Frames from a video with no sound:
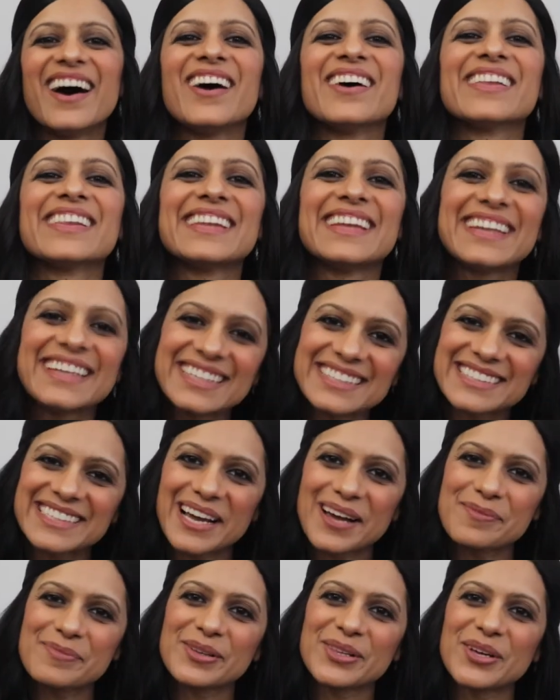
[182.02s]
I'll link it
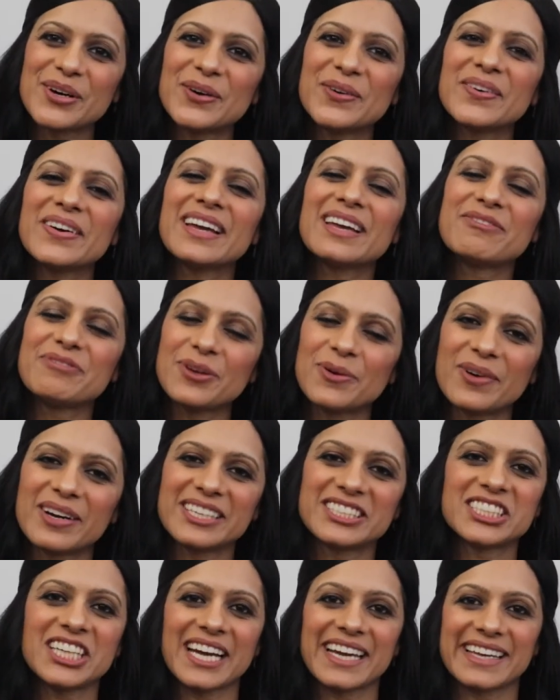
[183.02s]
down below if you
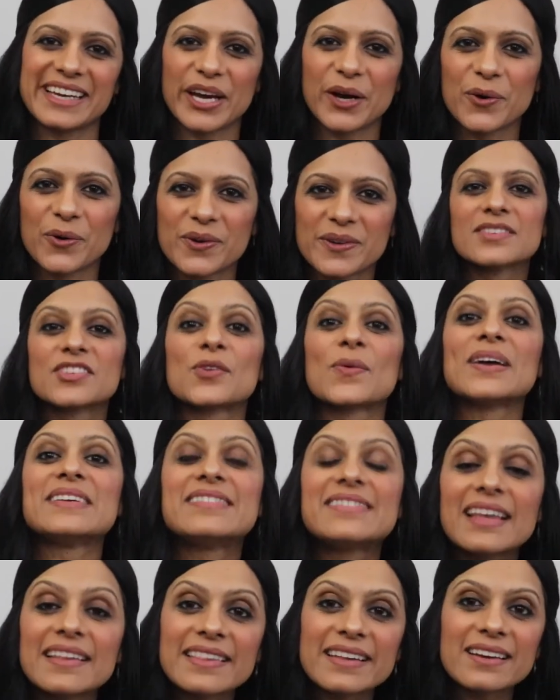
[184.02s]
want to check it out. So I
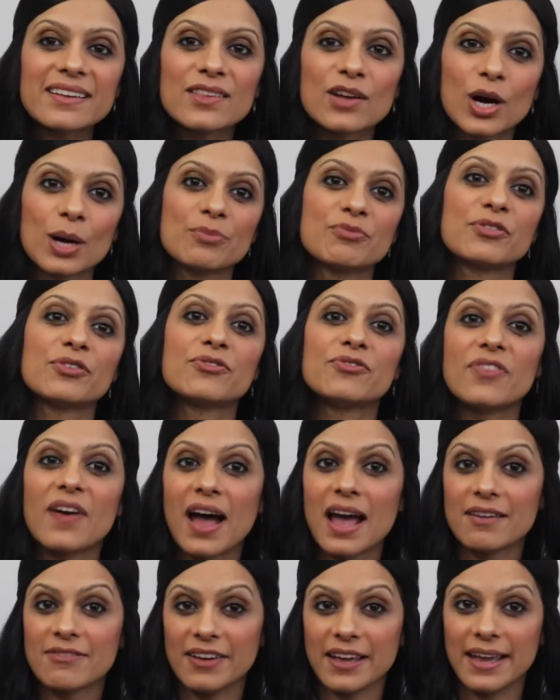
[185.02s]
set the alarm for
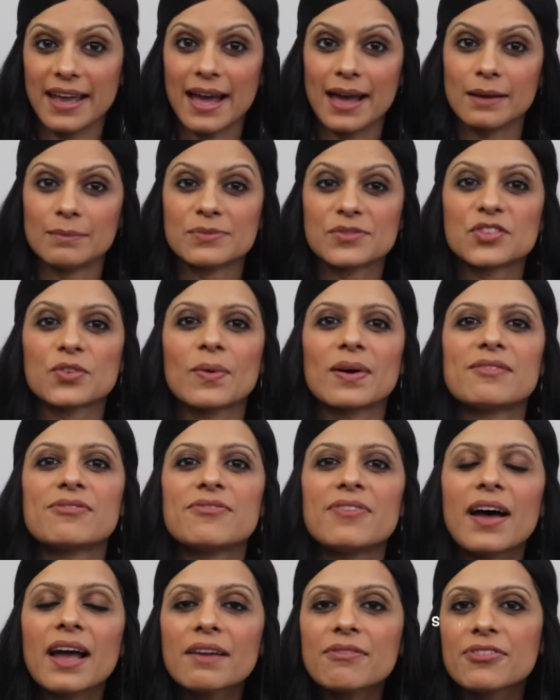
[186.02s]
5 a.m. So at
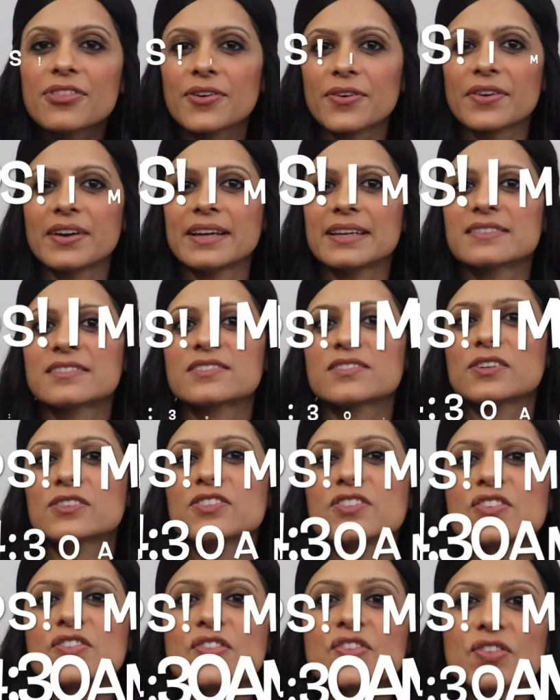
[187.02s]
5:30 it
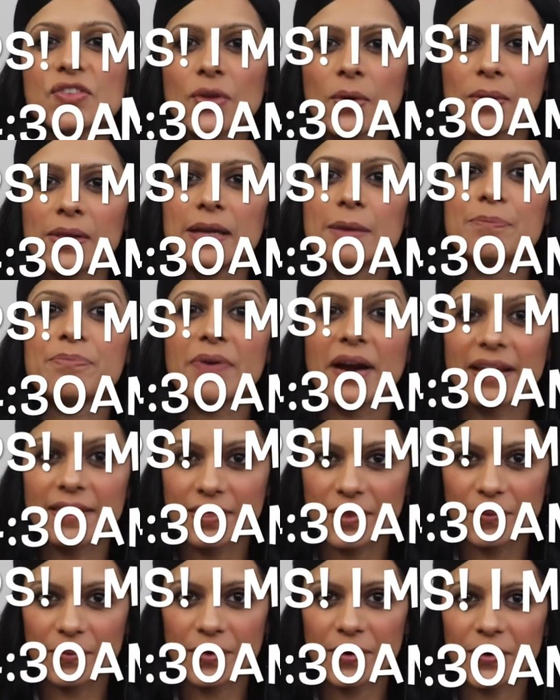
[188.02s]
starts to slowly
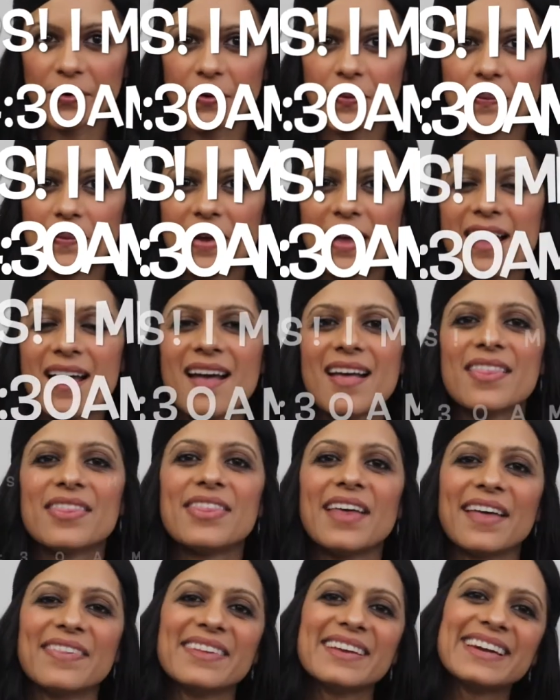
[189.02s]
brighten the room.
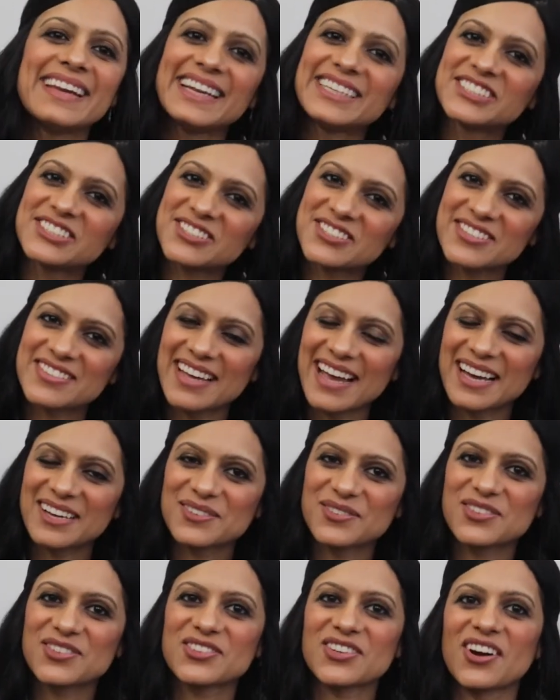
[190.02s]
Then the nature
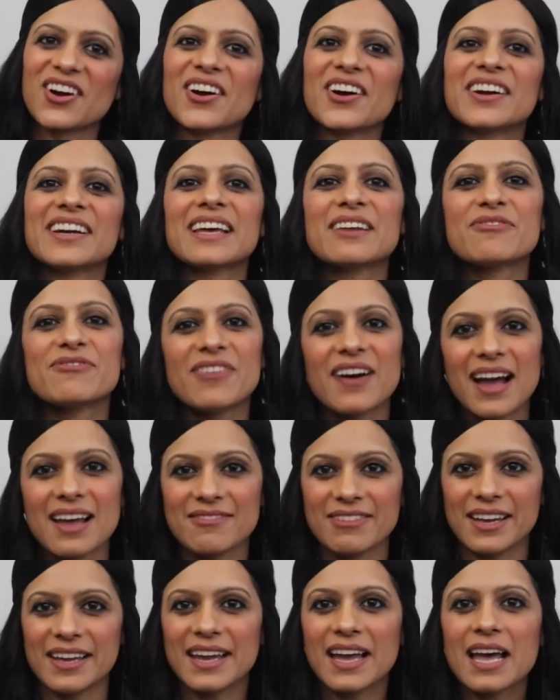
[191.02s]
sounds start at
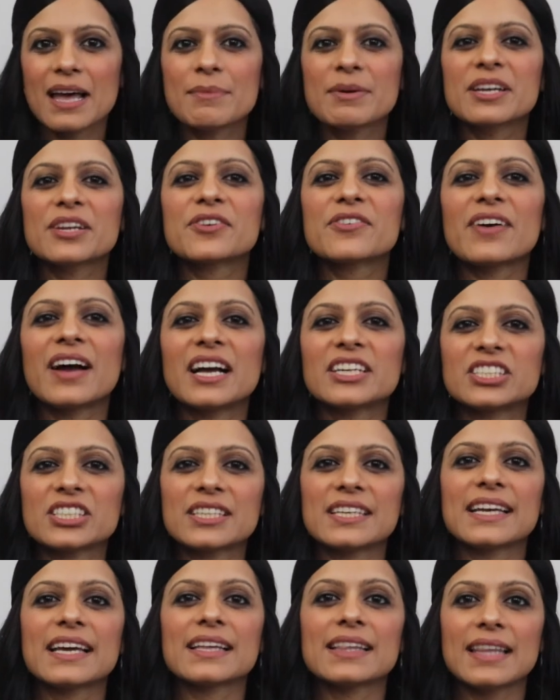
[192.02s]
5 a.m. and
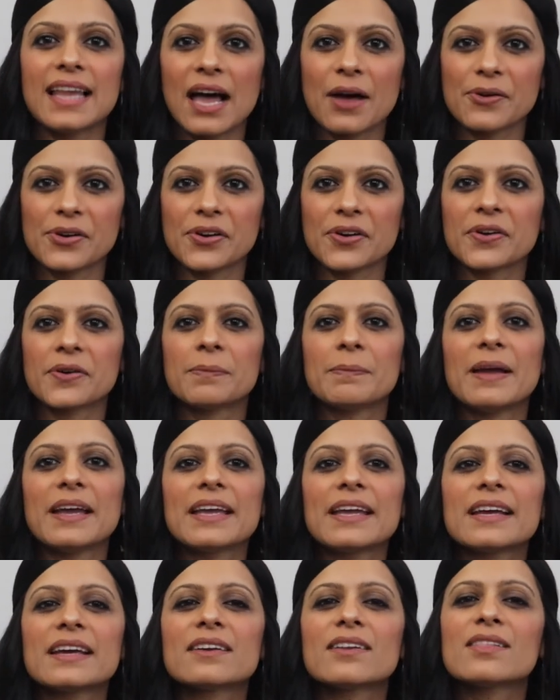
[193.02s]
gradually get louder,
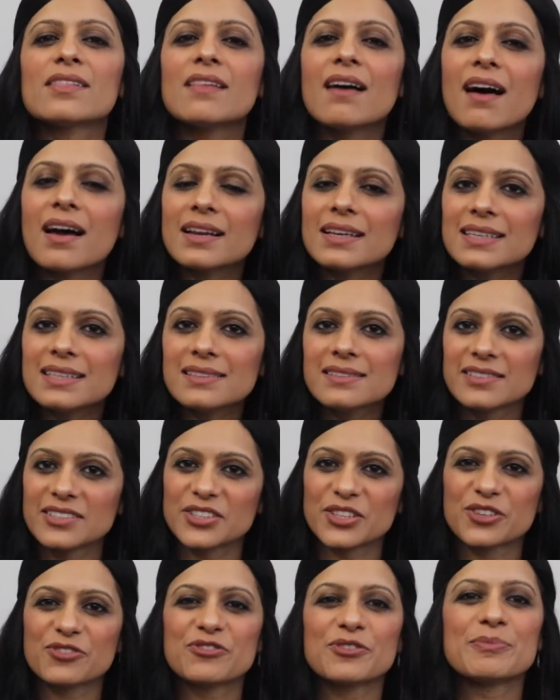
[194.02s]
making it a lot
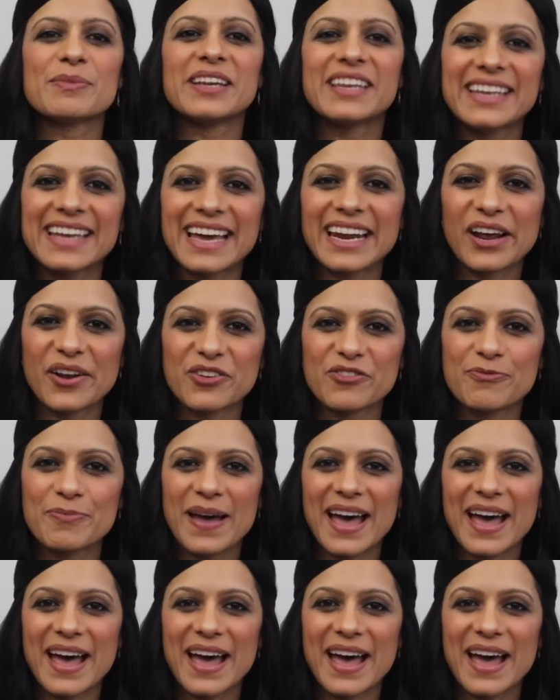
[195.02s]
easier for me to get out of